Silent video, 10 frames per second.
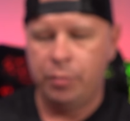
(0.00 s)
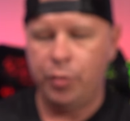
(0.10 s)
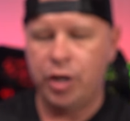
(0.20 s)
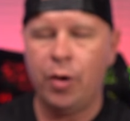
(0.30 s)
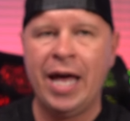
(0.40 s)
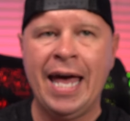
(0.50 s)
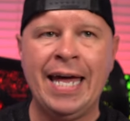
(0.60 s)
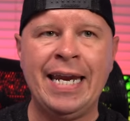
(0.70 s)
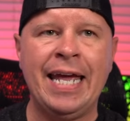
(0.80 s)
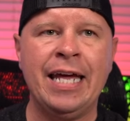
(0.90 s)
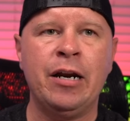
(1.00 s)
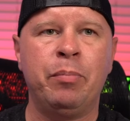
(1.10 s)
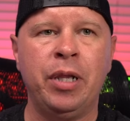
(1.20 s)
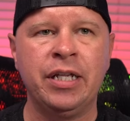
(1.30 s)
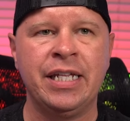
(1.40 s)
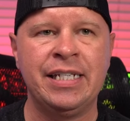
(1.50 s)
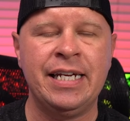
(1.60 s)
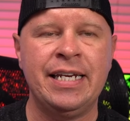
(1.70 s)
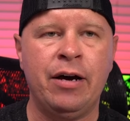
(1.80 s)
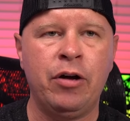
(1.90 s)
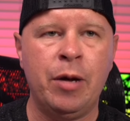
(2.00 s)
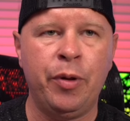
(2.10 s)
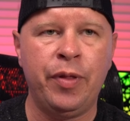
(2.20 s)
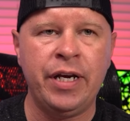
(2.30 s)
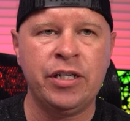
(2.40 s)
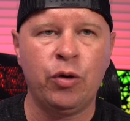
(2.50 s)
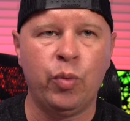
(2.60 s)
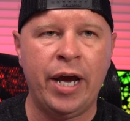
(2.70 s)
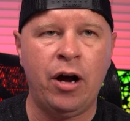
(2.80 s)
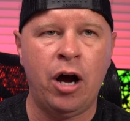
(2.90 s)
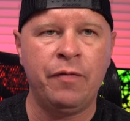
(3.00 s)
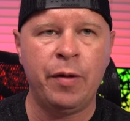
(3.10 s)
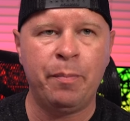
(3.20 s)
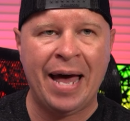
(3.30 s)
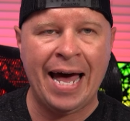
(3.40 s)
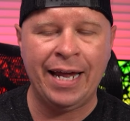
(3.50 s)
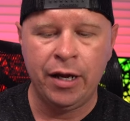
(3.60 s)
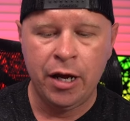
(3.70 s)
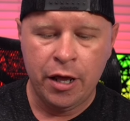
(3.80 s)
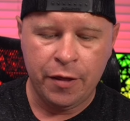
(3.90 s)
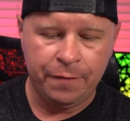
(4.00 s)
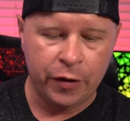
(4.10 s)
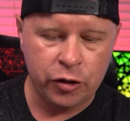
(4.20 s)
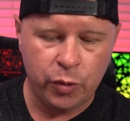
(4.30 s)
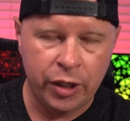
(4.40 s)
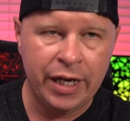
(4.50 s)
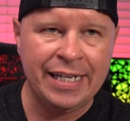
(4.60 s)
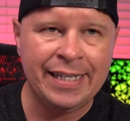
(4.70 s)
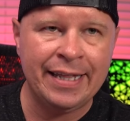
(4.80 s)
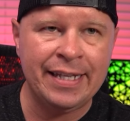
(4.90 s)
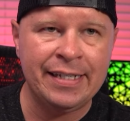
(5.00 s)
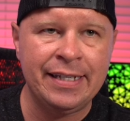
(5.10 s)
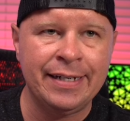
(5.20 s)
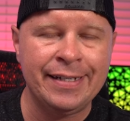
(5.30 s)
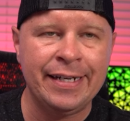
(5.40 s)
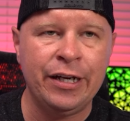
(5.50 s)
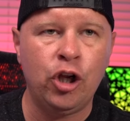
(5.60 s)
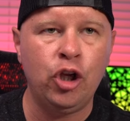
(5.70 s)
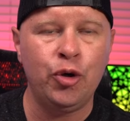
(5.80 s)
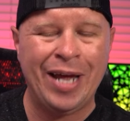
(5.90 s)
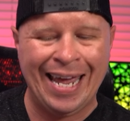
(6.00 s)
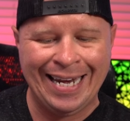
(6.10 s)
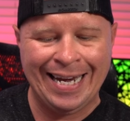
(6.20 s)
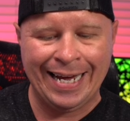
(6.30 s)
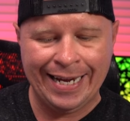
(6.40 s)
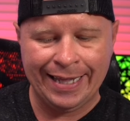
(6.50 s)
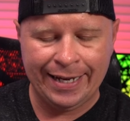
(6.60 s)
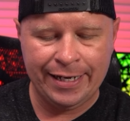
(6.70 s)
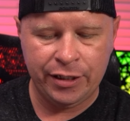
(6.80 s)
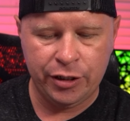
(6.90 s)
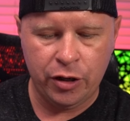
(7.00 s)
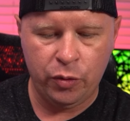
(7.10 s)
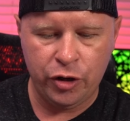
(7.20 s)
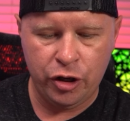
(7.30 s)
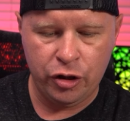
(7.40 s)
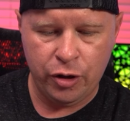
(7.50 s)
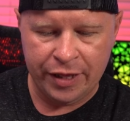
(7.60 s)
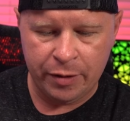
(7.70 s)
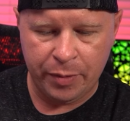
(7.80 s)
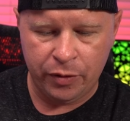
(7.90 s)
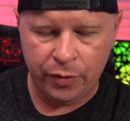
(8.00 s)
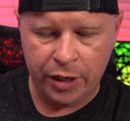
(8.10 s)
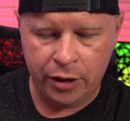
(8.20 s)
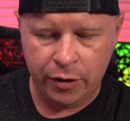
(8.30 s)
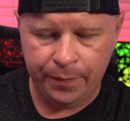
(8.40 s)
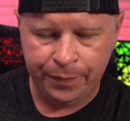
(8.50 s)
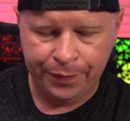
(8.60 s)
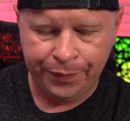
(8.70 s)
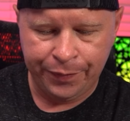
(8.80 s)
But we go ahead and plug this in. Now, a couple things right off the bat. The first one is that this does include a night light. So you hit the button right here,